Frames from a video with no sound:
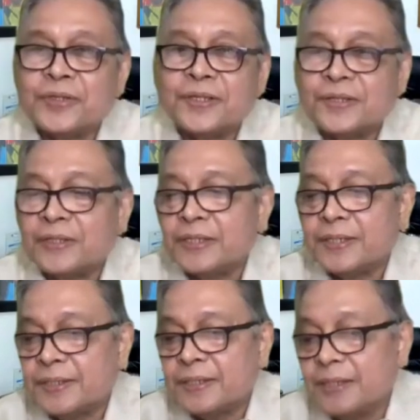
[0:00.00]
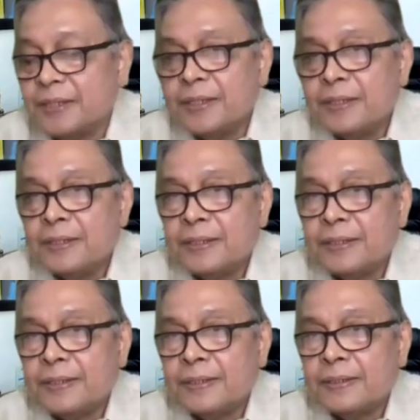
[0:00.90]
is this.
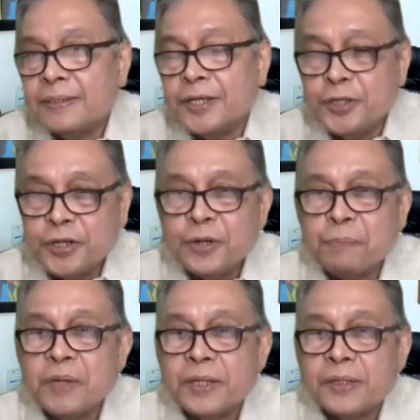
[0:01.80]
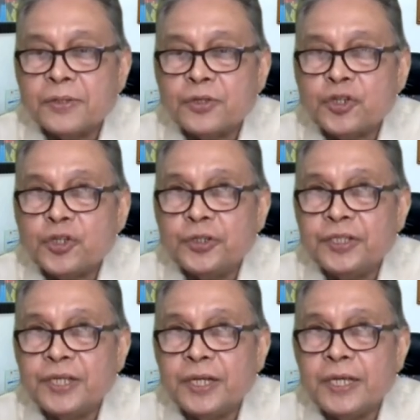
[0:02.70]
In your opinion, should
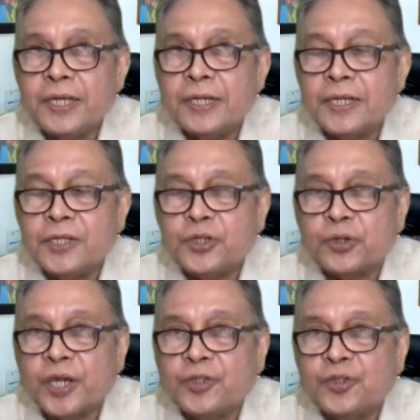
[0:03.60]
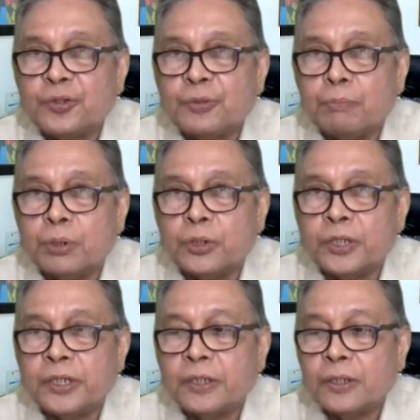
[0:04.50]
the legal education
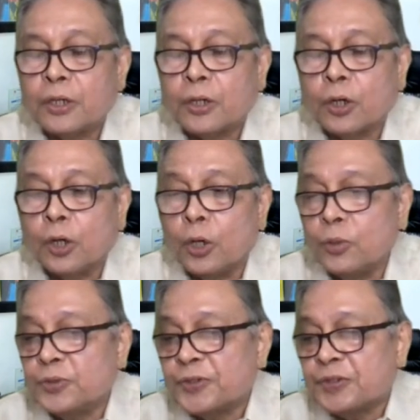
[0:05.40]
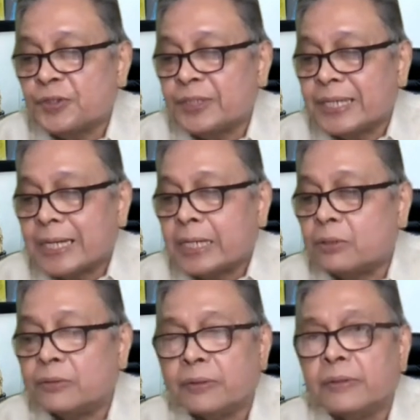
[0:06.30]
board close
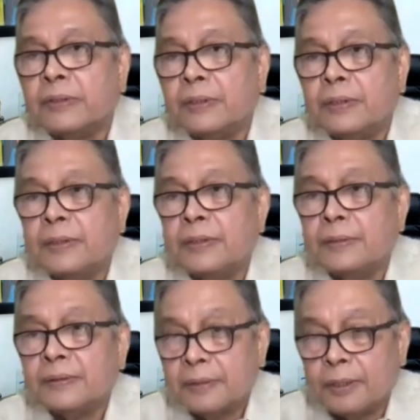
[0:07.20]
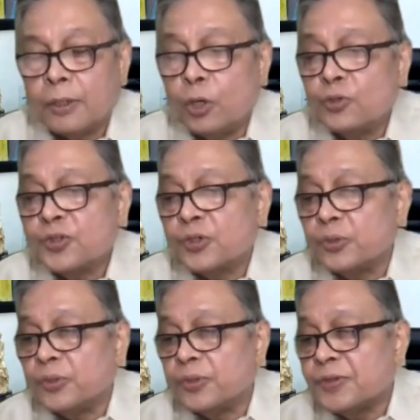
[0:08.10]
down law
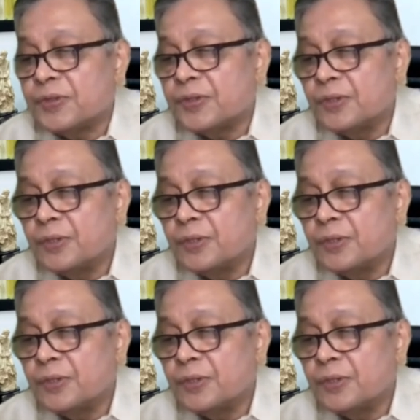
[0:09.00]
schools